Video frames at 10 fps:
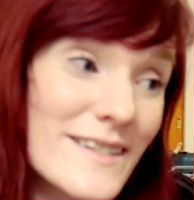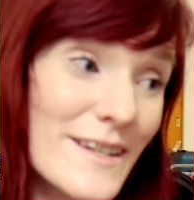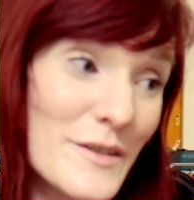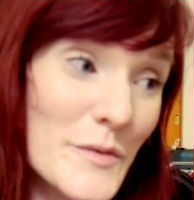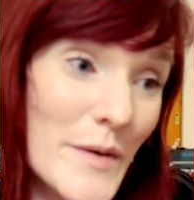
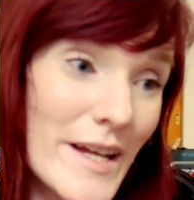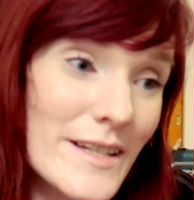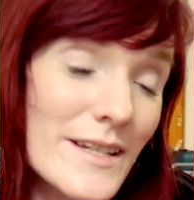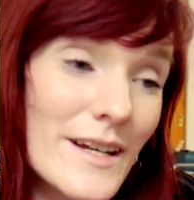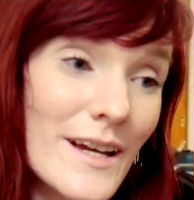
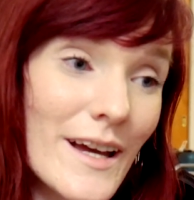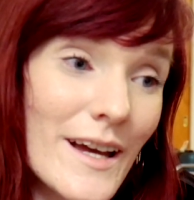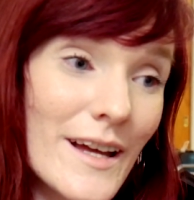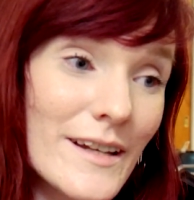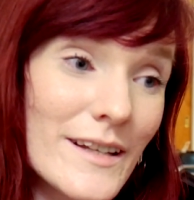underweight,
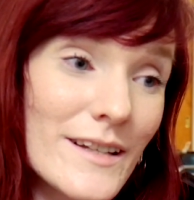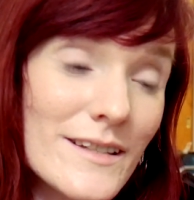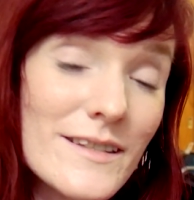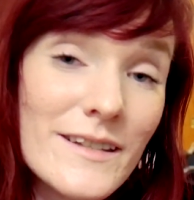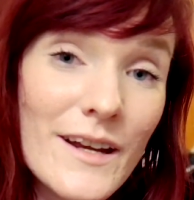and he
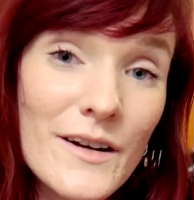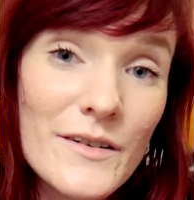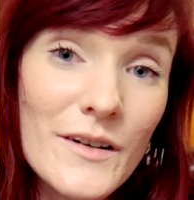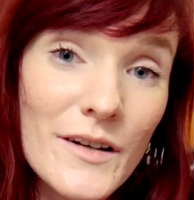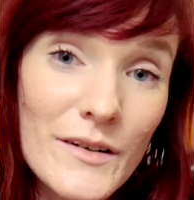is
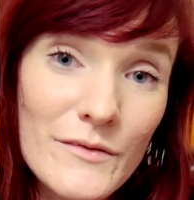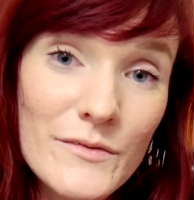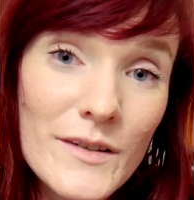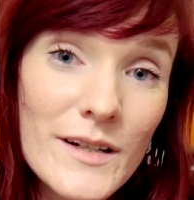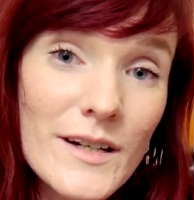scared
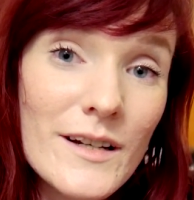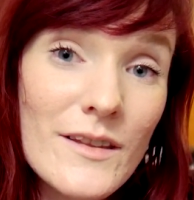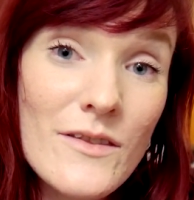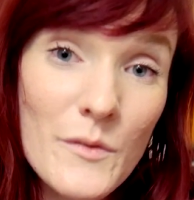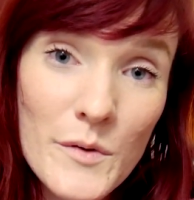of
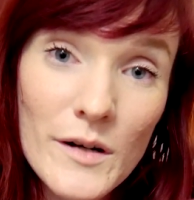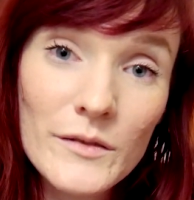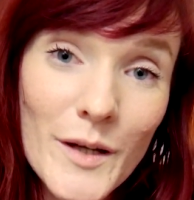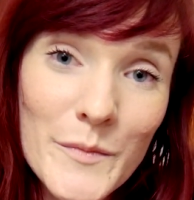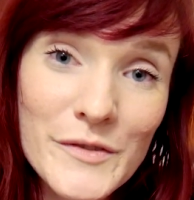the
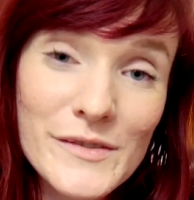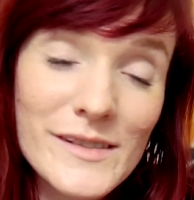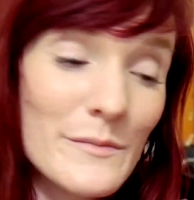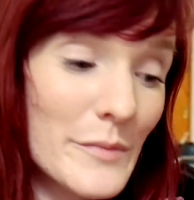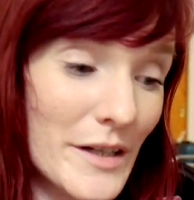world
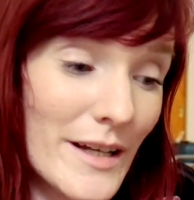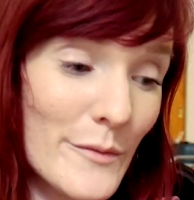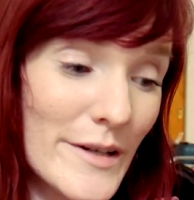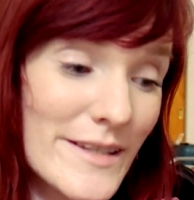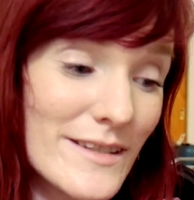almost. But
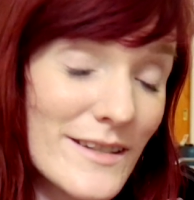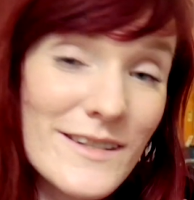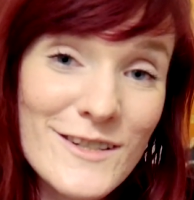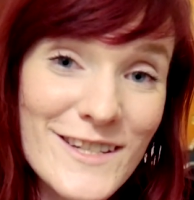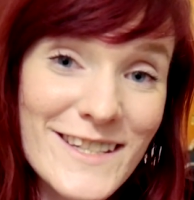anyways, this
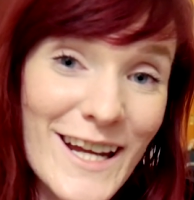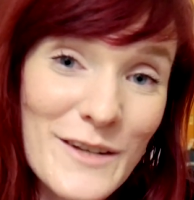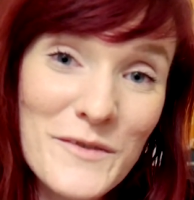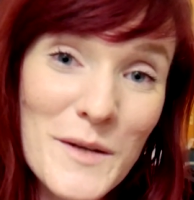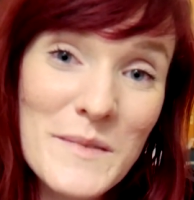is just kind
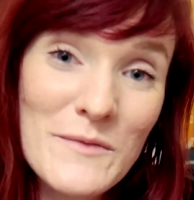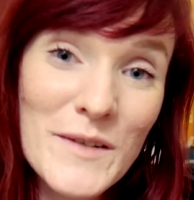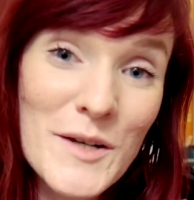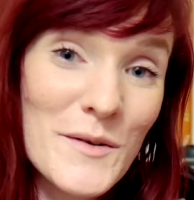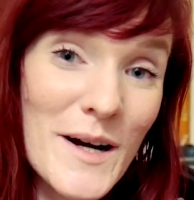of an update
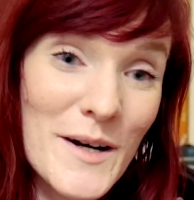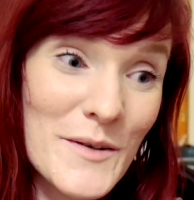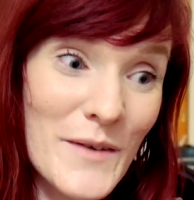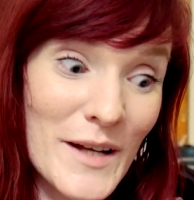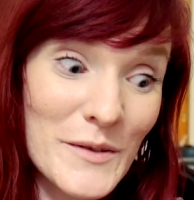video
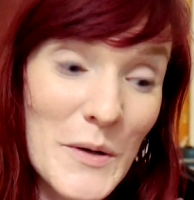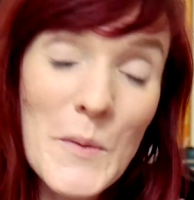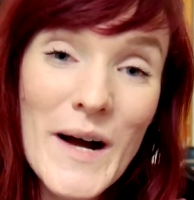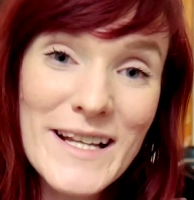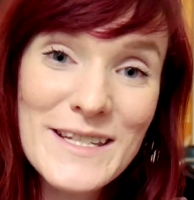of I don't know
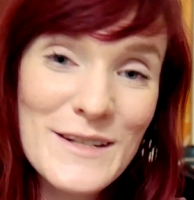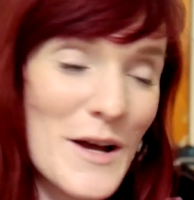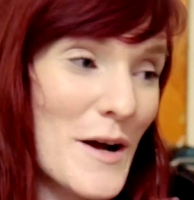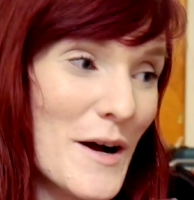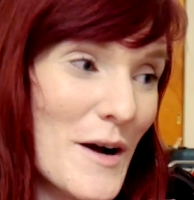what.
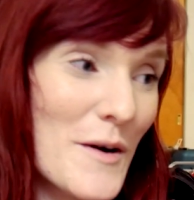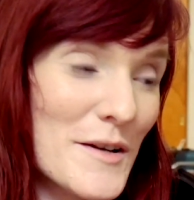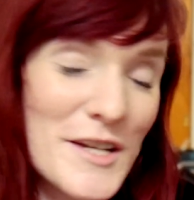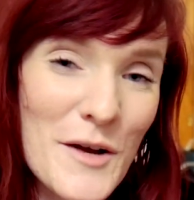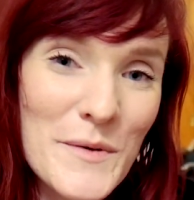
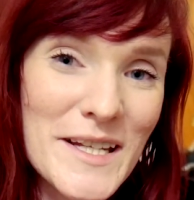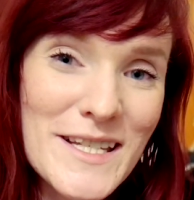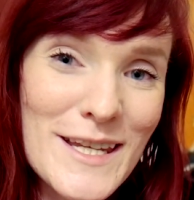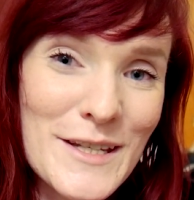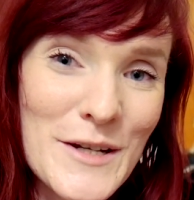Shall we
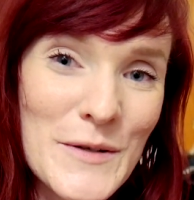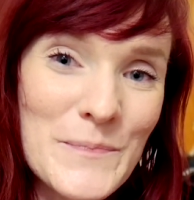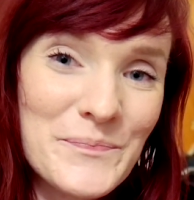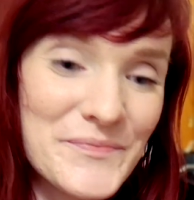continue?